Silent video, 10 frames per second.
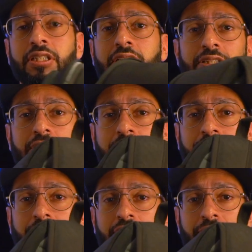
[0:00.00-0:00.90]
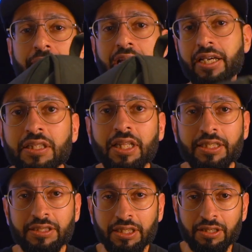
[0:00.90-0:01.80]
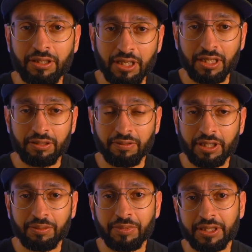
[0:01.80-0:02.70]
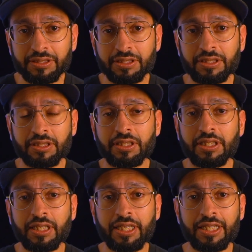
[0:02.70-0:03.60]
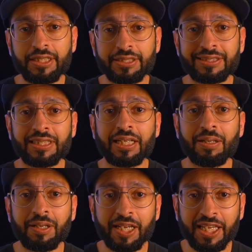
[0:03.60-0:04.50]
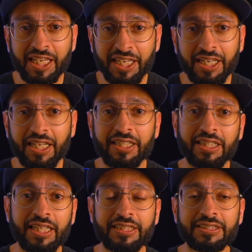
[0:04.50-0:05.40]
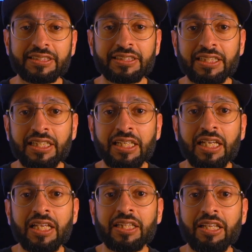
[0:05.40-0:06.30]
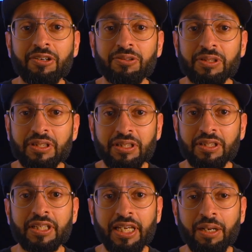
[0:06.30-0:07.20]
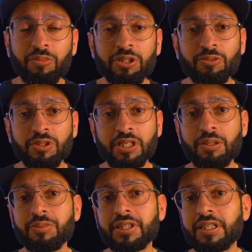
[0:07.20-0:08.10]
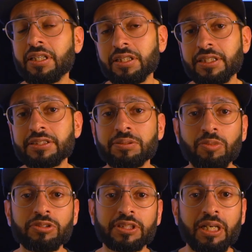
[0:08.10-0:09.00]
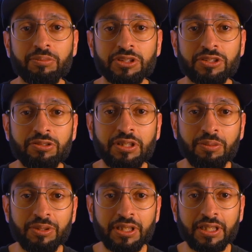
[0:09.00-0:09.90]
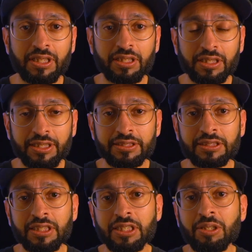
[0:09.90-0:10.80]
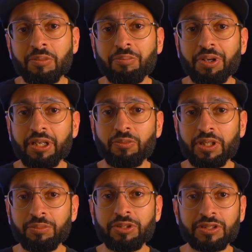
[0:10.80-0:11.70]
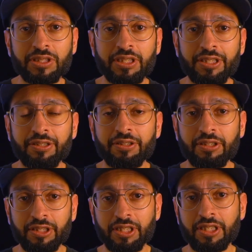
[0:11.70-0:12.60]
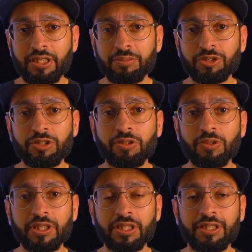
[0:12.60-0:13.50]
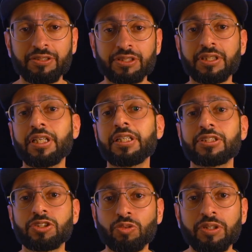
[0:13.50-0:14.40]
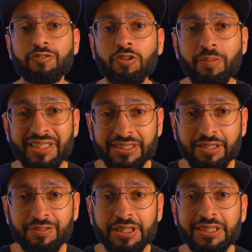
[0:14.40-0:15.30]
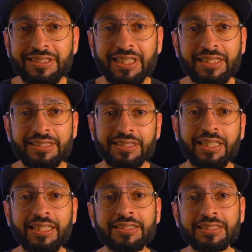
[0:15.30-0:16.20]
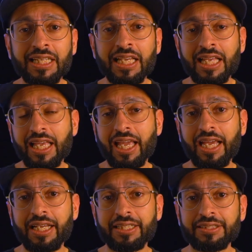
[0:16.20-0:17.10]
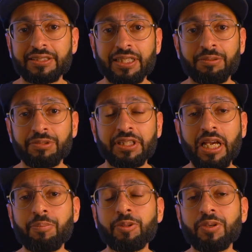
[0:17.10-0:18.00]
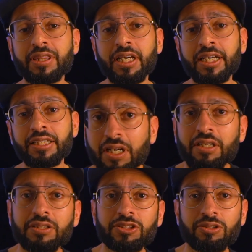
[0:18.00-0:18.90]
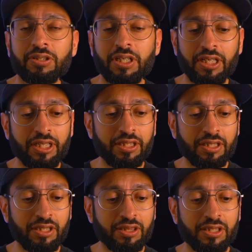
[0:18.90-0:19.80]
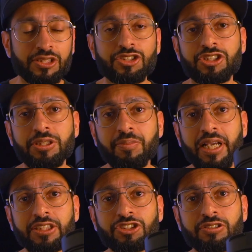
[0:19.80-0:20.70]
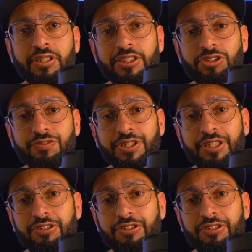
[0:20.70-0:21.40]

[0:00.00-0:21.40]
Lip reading: You can carry it on your back. Next thing I would highly recommend is get a lens. Now, the camera will come with a kit lens. Most cameras do come with a kit lens, but what I'm using here that I'm shooting with here today is a 24x70 Zeiss lens, and I'm really happy with that. I also got this G Master lens over here.